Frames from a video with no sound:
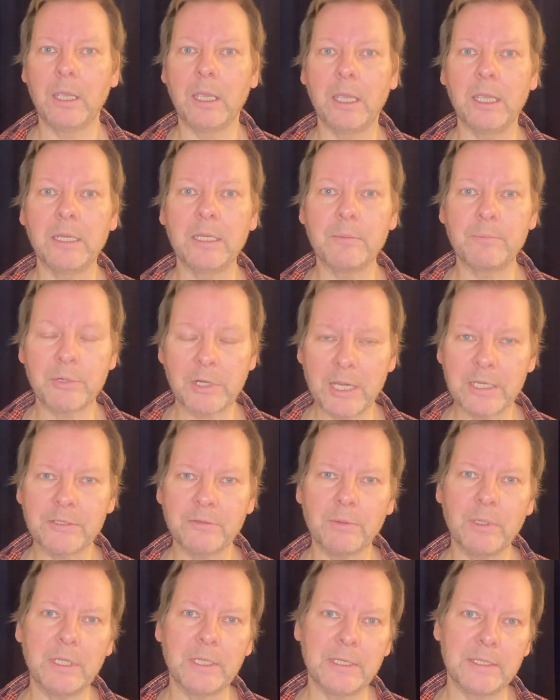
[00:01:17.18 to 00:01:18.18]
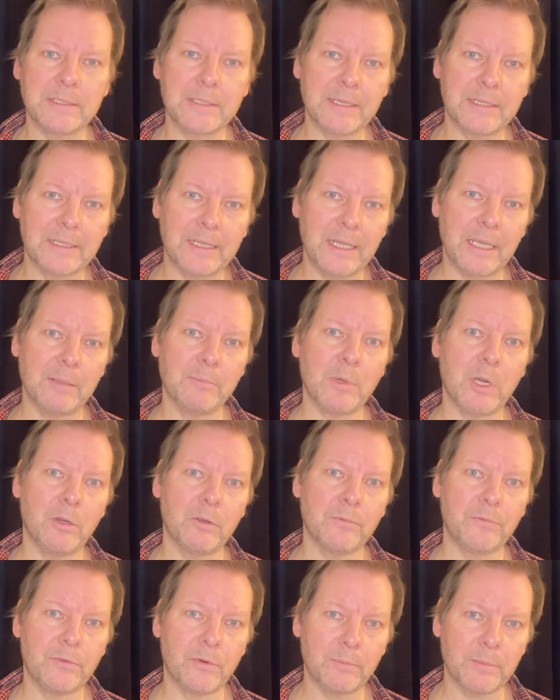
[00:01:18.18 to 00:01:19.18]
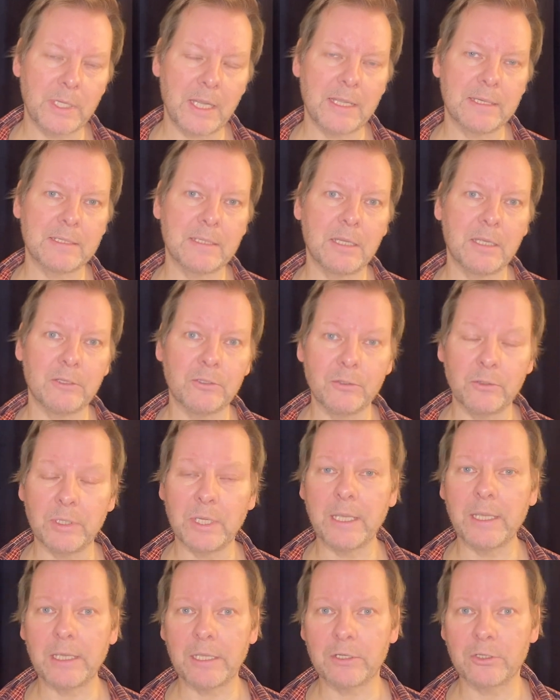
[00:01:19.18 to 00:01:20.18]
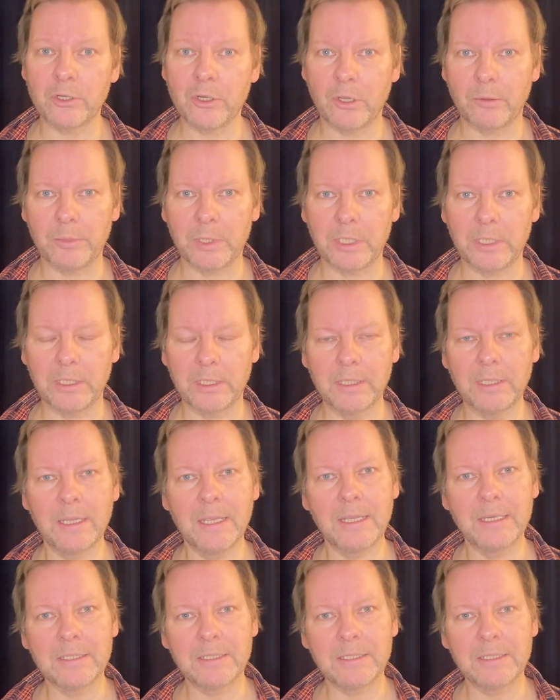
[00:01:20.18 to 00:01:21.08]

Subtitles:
In a press release that came out from Tesla today in Germany,